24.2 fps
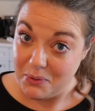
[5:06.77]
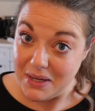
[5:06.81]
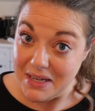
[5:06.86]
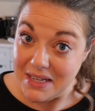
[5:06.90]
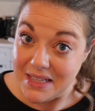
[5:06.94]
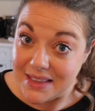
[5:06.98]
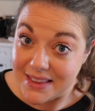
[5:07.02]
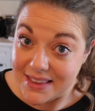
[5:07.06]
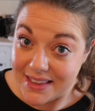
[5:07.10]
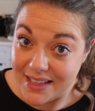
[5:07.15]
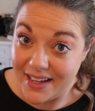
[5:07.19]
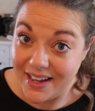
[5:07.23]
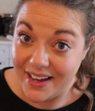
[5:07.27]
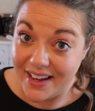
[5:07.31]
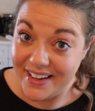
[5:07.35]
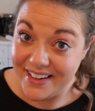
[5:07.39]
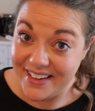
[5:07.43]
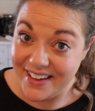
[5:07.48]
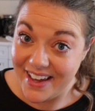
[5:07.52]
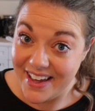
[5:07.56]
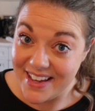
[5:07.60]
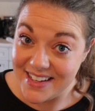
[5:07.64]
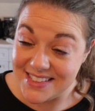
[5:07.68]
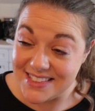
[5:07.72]
with, I
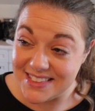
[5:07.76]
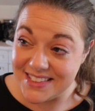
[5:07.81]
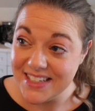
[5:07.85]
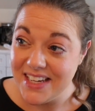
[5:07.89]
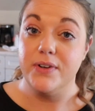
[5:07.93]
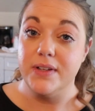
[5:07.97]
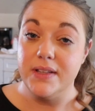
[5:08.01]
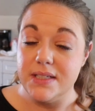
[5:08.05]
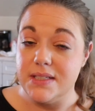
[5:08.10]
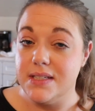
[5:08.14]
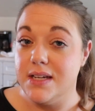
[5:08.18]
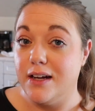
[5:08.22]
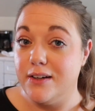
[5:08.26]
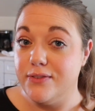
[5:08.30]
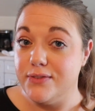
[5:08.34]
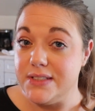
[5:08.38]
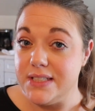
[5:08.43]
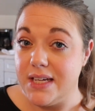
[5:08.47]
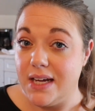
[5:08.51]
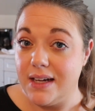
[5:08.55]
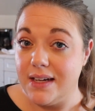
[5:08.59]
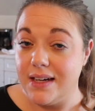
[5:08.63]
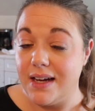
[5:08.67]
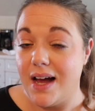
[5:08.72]
guess. For the Tuff
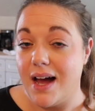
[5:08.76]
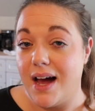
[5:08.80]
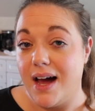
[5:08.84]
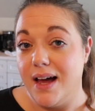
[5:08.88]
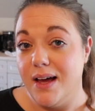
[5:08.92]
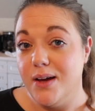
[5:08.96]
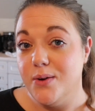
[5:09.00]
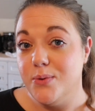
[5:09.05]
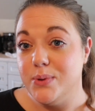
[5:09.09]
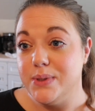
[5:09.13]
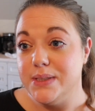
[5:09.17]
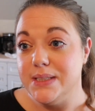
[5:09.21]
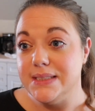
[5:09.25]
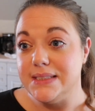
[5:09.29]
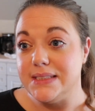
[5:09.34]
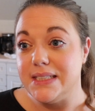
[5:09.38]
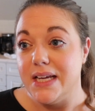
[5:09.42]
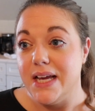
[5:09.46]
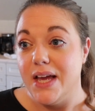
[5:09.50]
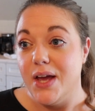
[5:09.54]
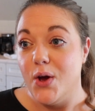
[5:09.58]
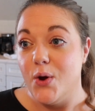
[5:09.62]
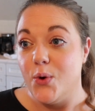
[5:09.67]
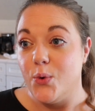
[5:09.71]
Duck, I was
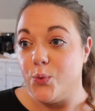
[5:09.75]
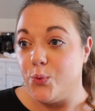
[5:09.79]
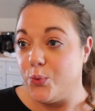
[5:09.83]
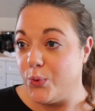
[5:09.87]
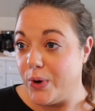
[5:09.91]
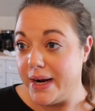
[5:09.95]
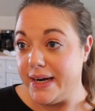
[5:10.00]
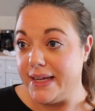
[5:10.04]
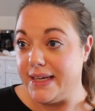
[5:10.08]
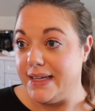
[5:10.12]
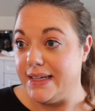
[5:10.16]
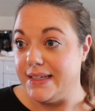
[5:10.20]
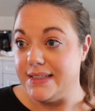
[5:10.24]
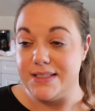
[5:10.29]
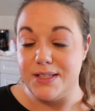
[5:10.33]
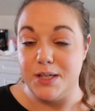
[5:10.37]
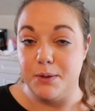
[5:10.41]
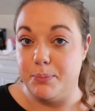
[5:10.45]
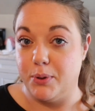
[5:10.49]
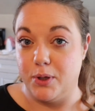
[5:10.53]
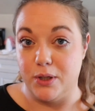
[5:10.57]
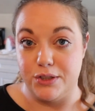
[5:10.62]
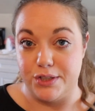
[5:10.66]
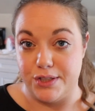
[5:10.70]
ready
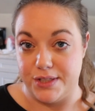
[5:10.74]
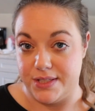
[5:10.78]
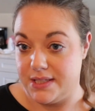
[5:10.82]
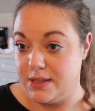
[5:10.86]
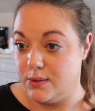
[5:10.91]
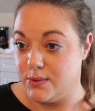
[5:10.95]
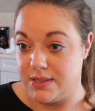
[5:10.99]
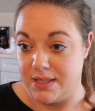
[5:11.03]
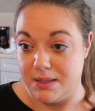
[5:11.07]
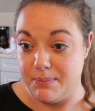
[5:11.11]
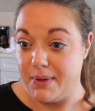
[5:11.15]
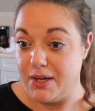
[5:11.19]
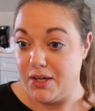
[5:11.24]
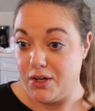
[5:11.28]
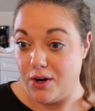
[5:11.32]
to purchase. It was in my